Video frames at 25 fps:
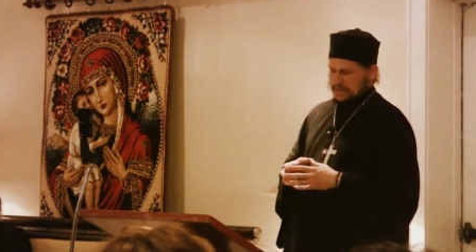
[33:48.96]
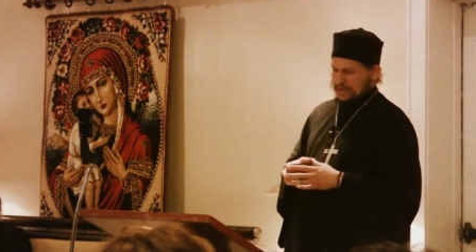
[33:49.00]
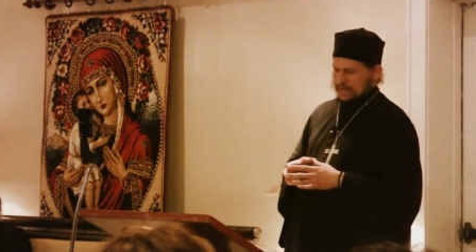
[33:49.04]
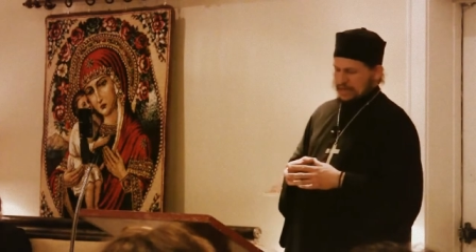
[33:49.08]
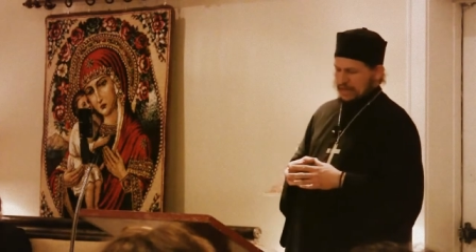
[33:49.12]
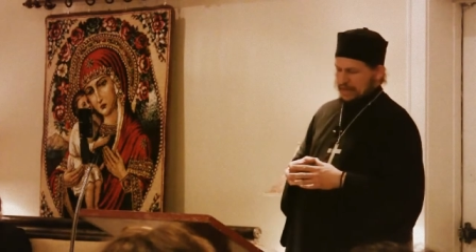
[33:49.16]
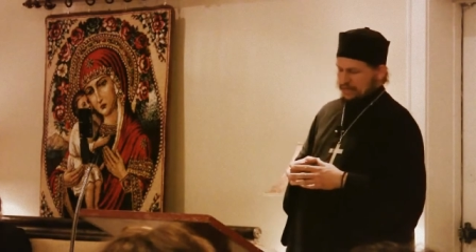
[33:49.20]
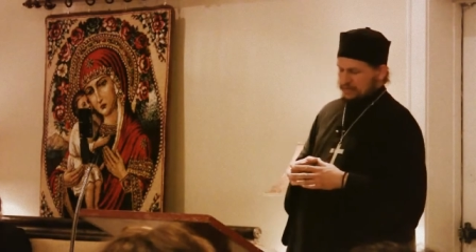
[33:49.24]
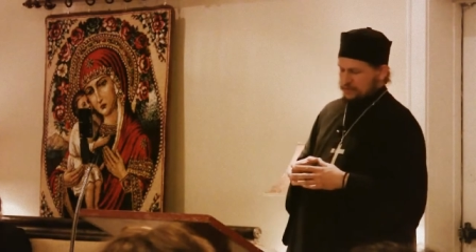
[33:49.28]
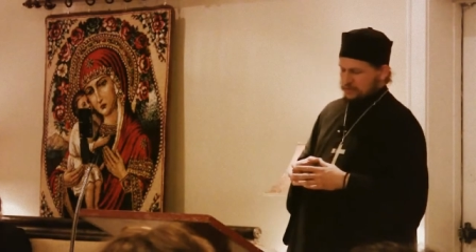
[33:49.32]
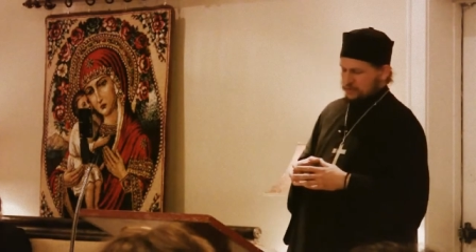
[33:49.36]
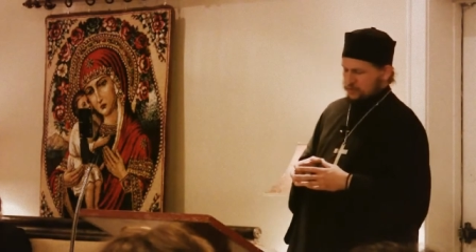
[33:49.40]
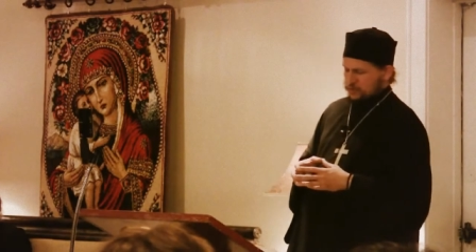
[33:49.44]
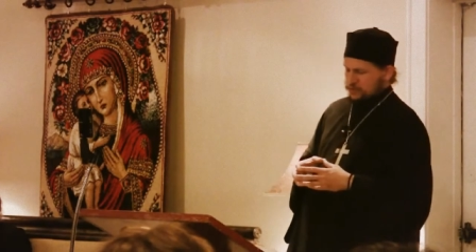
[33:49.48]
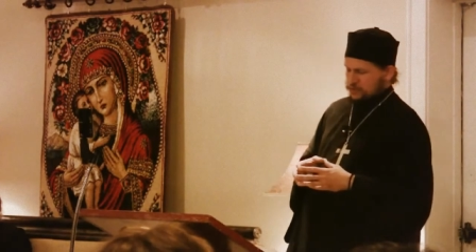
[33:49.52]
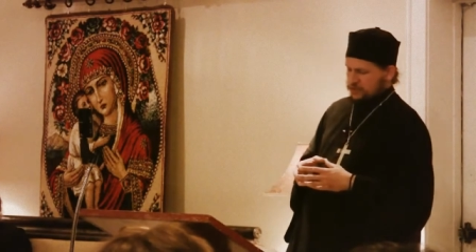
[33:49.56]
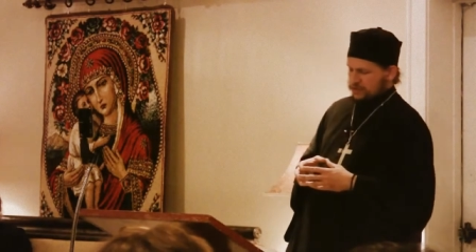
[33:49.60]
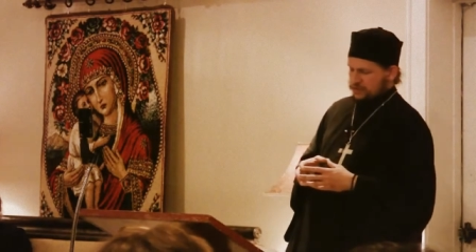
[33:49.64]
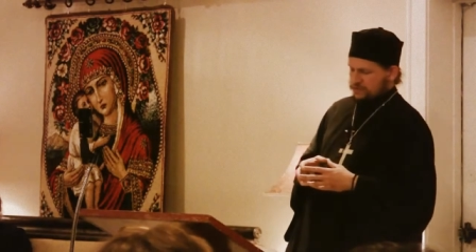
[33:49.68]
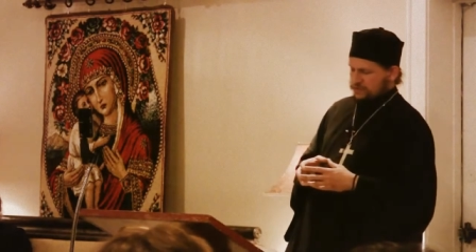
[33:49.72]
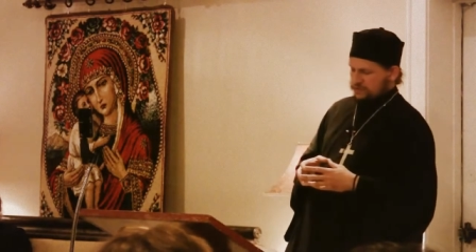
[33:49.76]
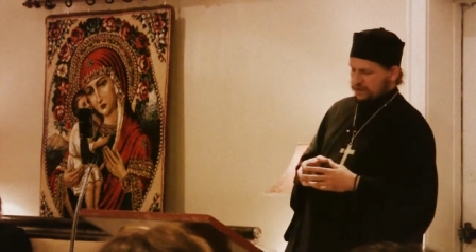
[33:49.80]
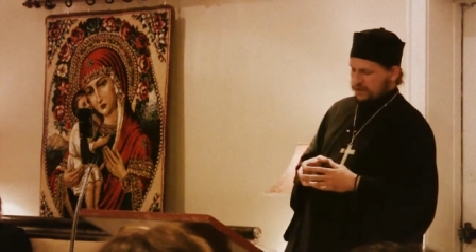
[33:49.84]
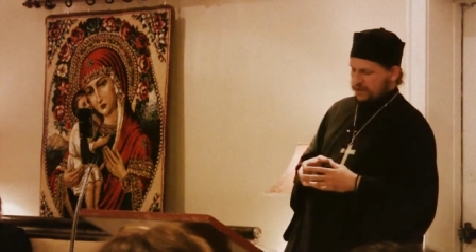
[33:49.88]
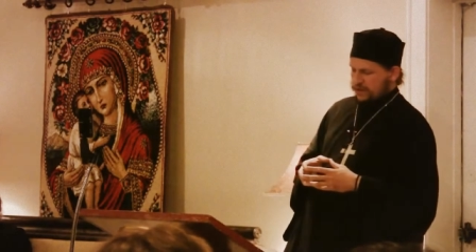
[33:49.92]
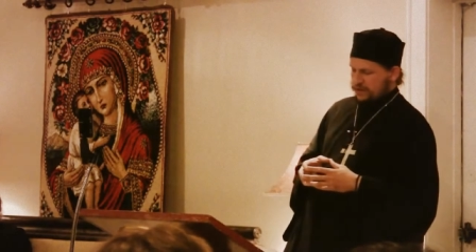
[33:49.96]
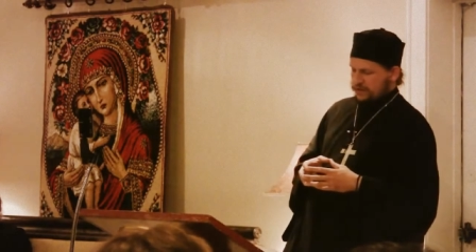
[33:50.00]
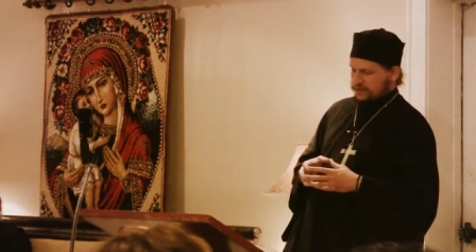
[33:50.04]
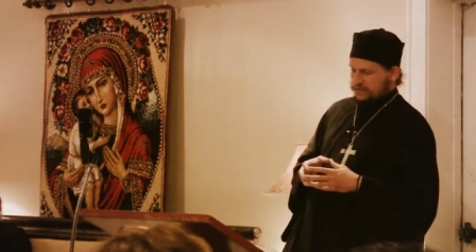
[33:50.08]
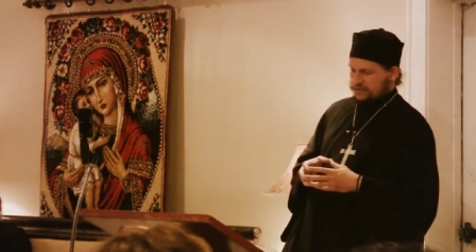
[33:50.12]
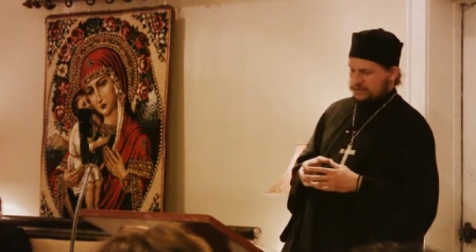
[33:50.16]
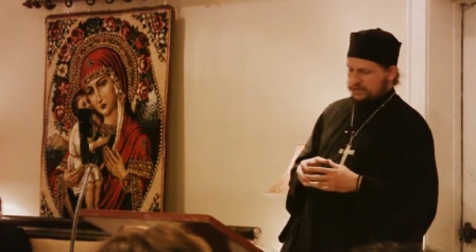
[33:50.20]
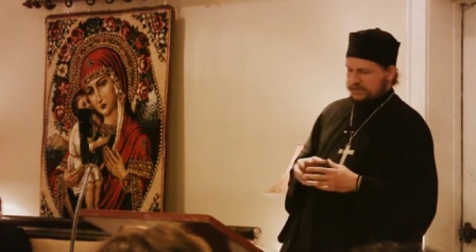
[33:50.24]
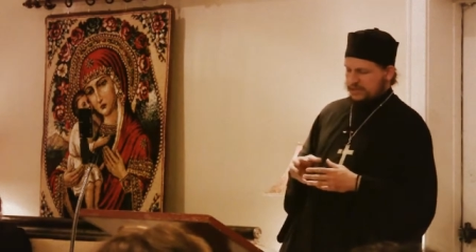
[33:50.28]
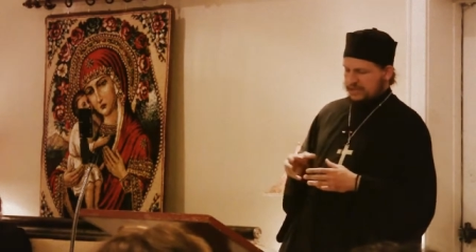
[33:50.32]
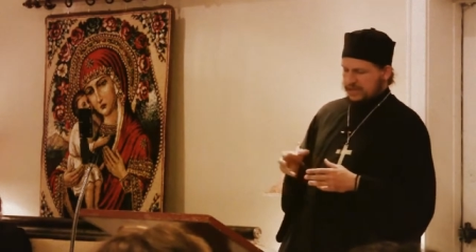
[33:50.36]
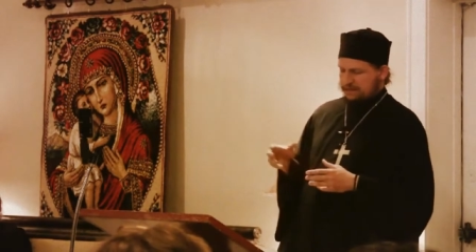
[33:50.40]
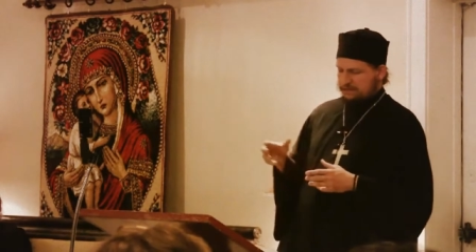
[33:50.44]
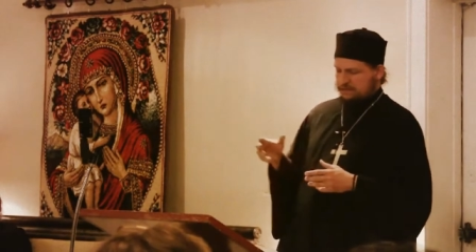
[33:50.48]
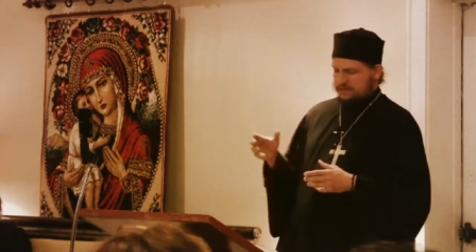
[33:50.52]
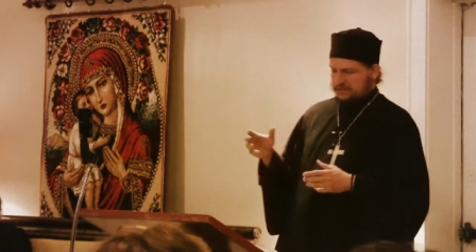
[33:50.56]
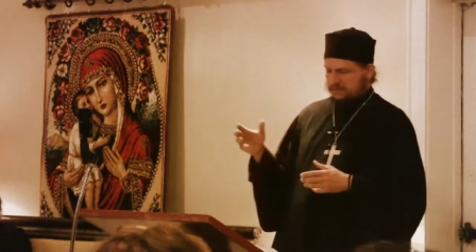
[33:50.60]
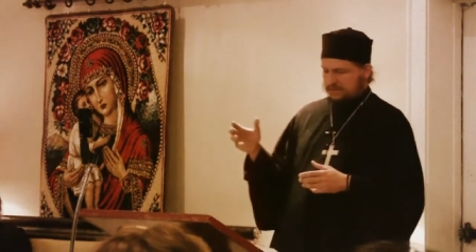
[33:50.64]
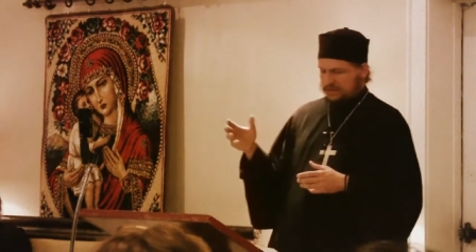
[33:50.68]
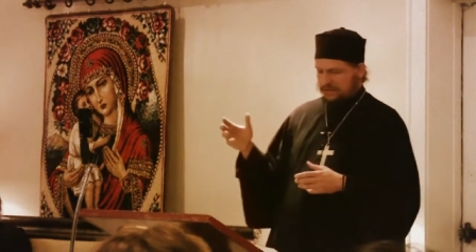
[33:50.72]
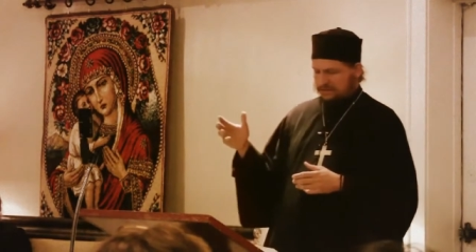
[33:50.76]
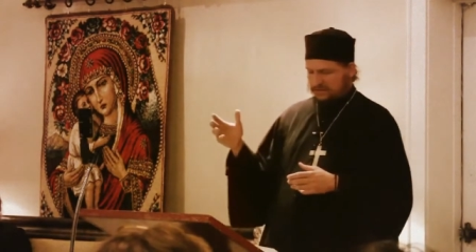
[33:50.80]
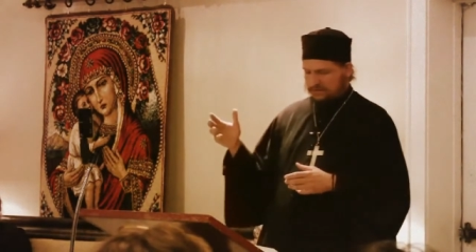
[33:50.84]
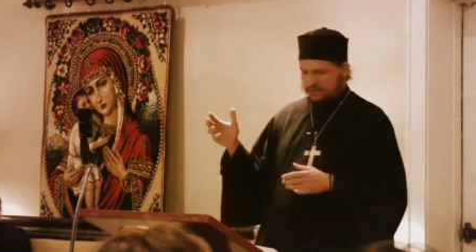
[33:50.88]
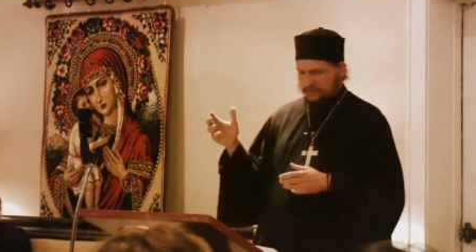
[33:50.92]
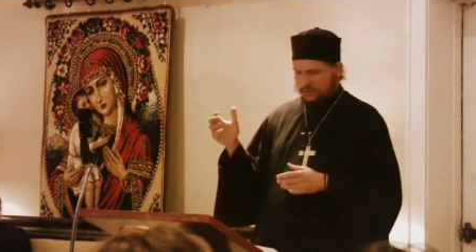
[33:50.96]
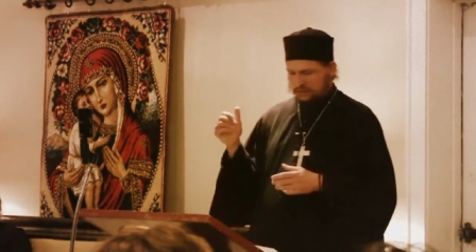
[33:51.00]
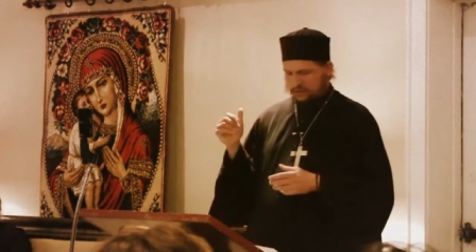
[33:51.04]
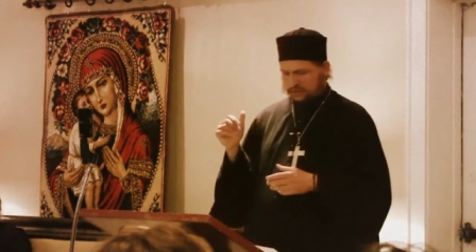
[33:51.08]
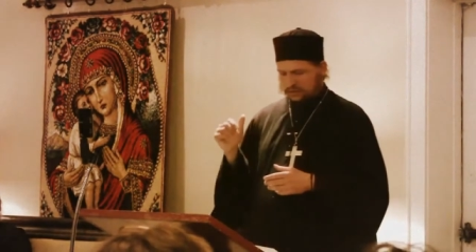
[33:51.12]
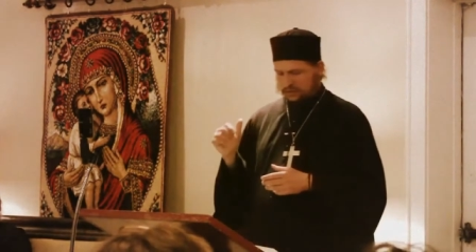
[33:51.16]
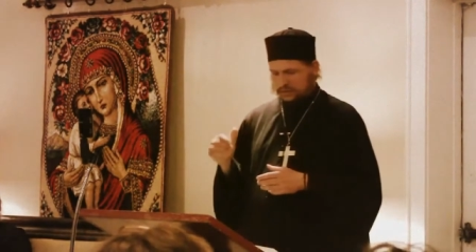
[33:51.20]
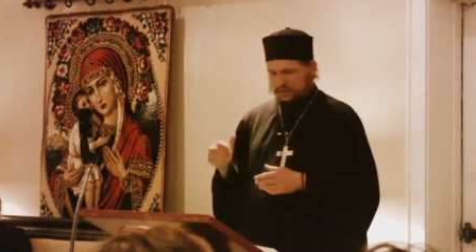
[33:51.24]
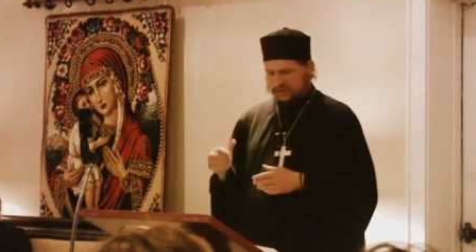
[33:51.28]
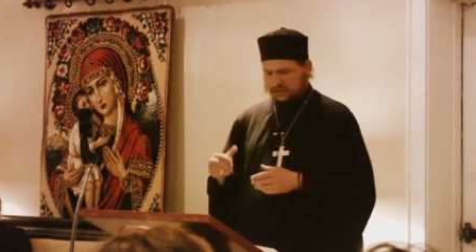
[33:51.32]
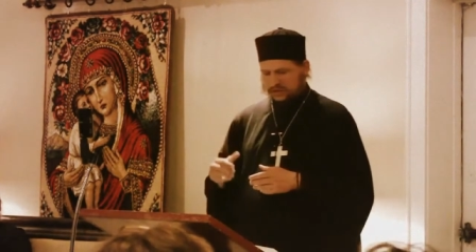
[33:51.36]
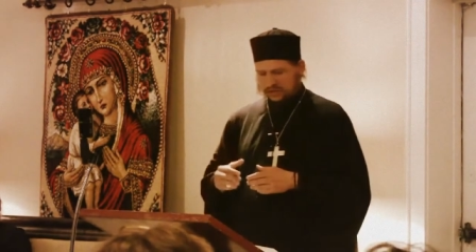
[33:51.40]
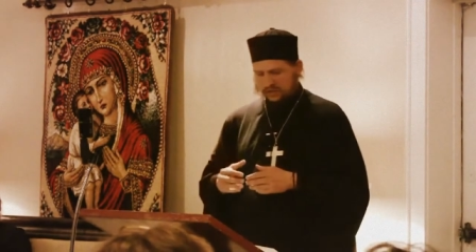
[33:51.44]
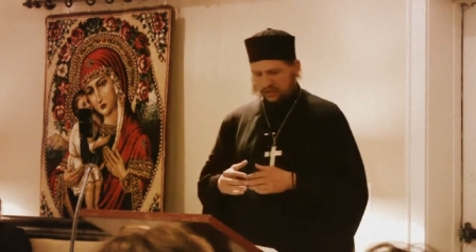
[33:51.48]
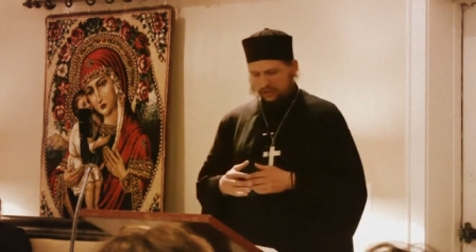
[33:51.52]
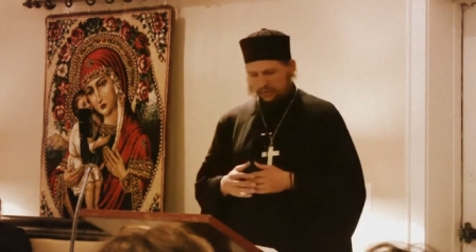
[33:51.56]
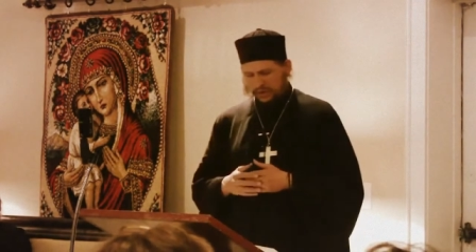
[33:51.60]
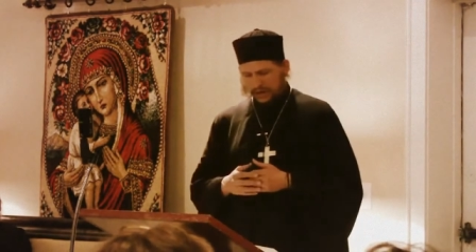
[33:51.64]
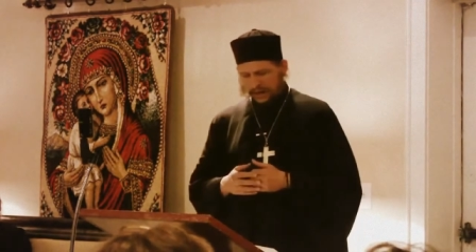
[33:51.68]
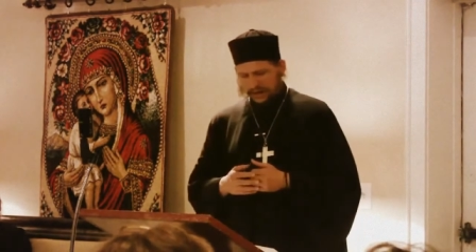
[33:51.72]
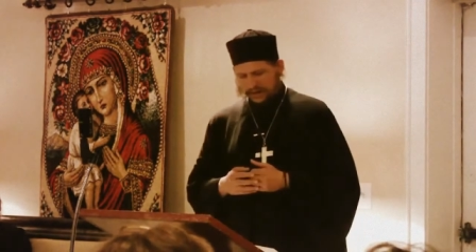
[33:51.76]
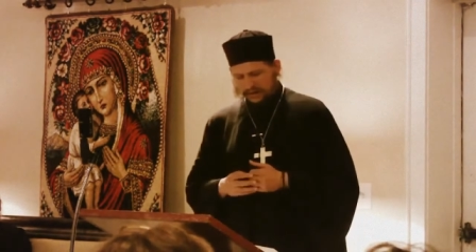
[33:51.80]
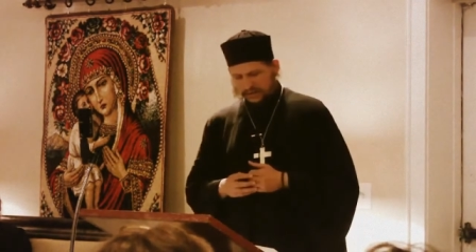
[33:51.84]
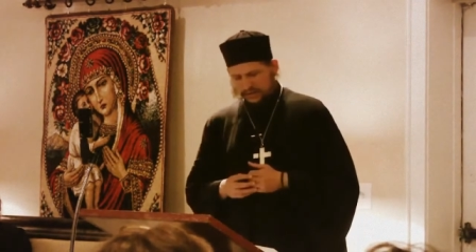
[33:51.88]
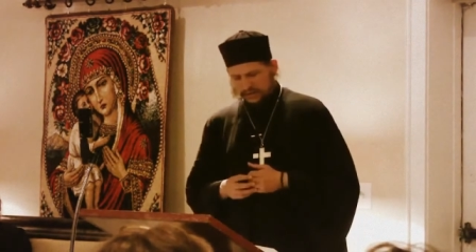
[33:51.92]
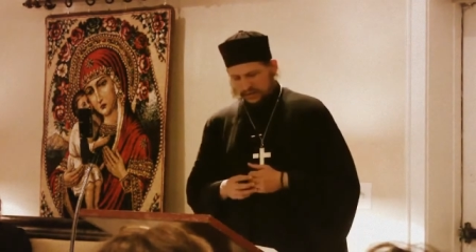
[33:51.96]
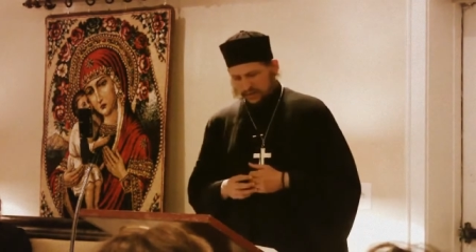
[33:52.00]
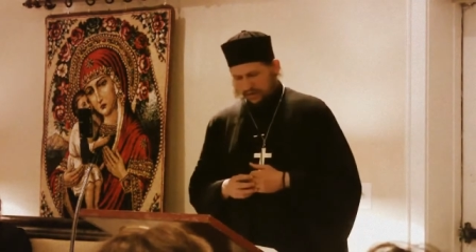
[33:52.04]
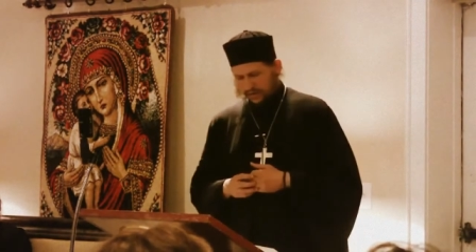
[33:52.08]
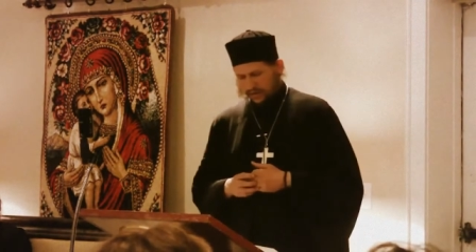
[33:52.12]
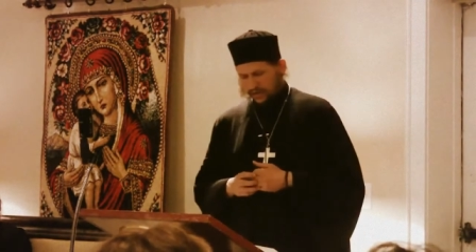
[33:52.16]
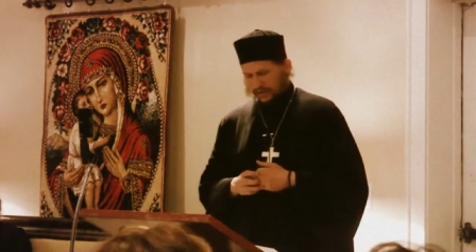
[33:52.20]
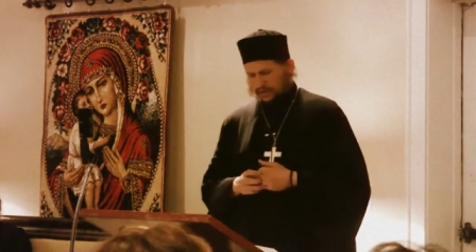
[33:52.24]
Afterwards, the fathers came to me from Koutloumousiou Monastery,